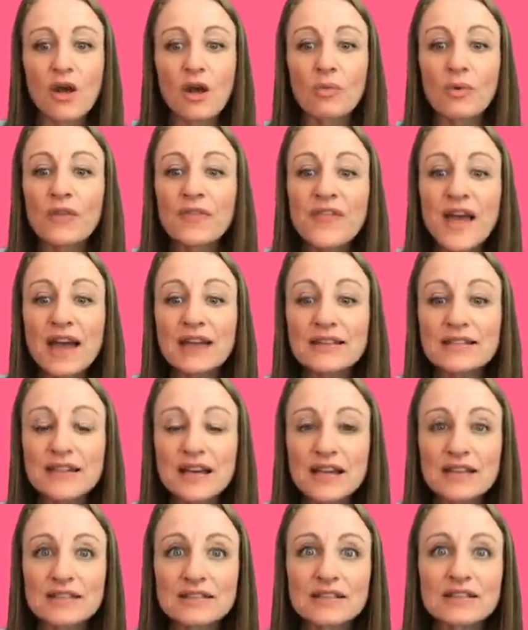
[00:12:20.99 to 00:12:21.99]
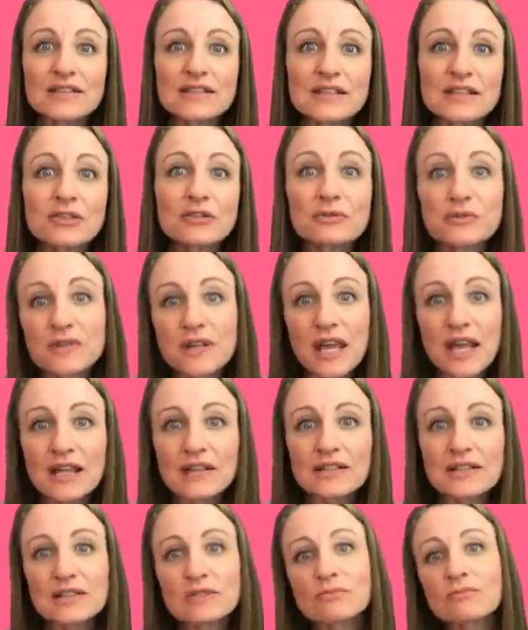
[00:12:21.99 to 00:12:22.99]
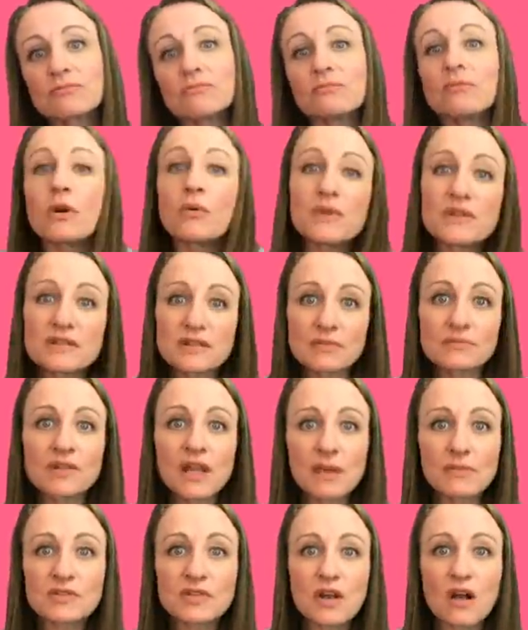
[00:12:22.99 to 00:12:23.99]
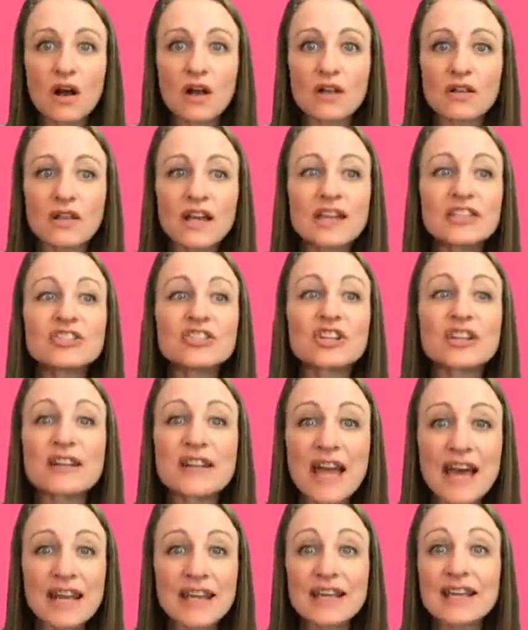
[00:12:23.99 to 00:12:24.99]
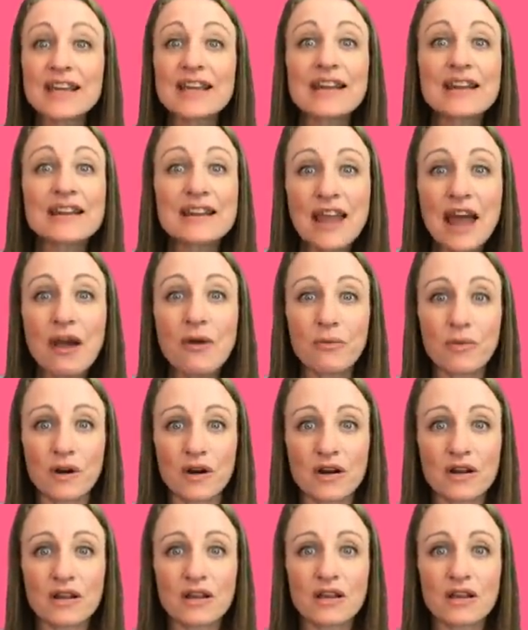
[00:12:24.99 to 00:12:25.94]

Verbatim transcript: What that does is it creates what we sometimes call a genetic network.